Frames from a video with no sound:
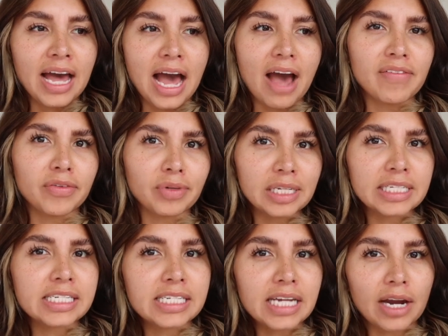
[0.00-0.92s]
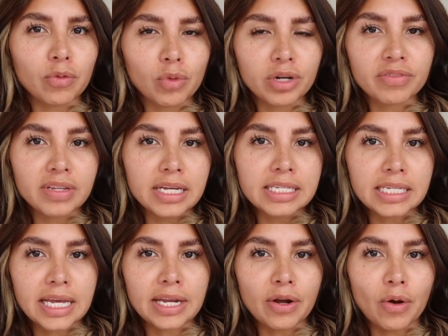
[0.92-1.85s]
I haven't really done one of these
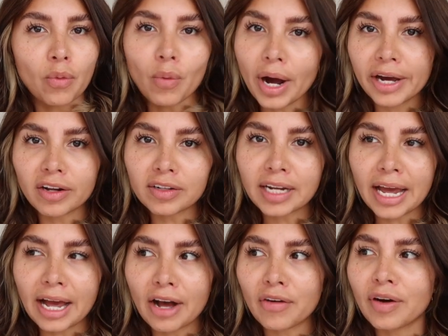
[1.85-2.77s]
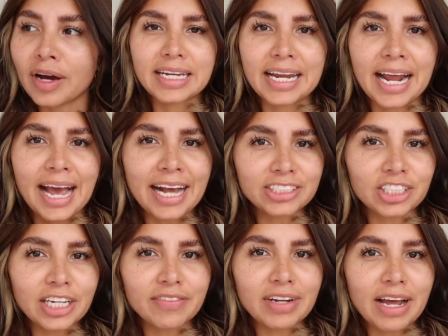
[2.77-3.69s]
in a while now, and I
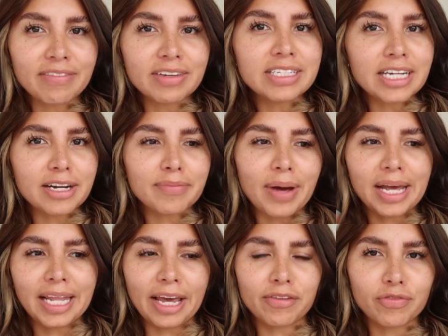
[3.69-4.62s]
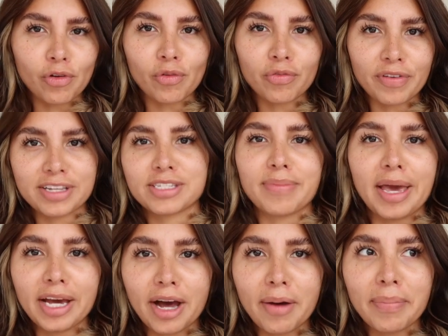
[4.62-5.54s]
actually even haven't done my like full face
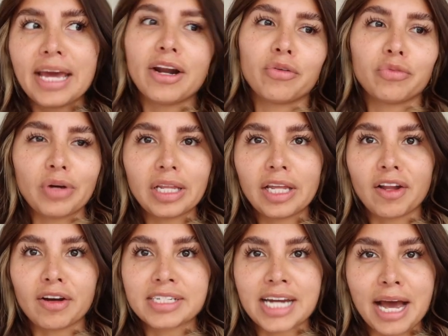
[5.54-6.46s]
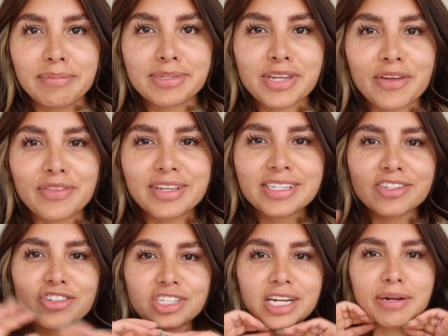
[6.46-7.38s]
makeup in a really long time. So this
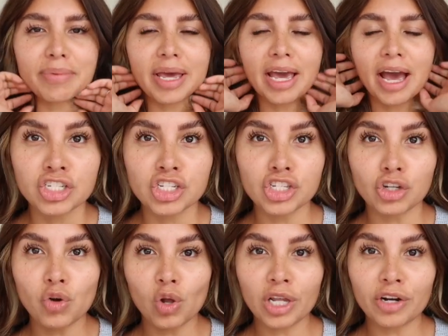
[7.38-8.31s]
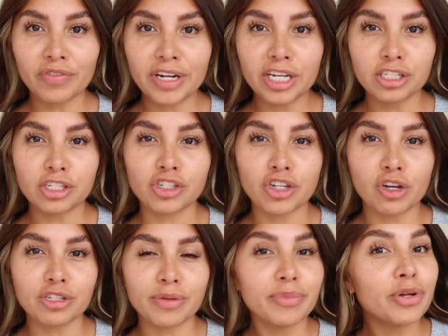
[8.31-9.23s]
is just gonna be just a cool little video to show
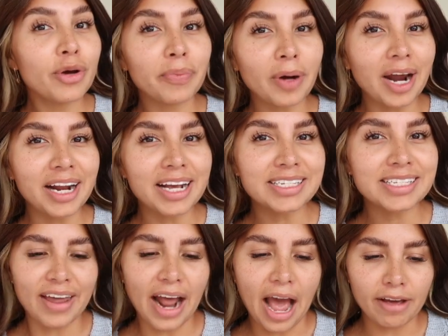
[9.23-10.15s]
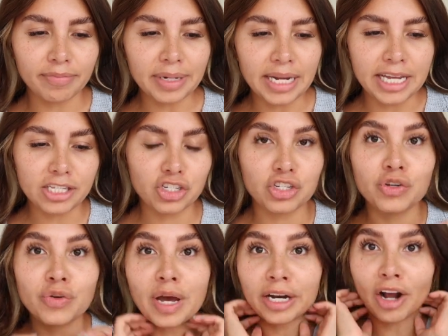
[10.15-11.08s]
you some new products that I've been
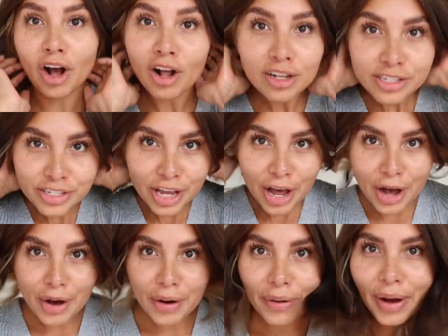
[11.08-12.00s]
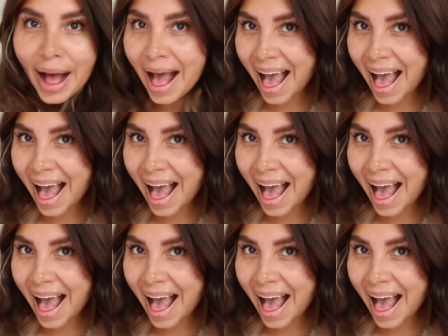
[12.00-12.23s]
into, and also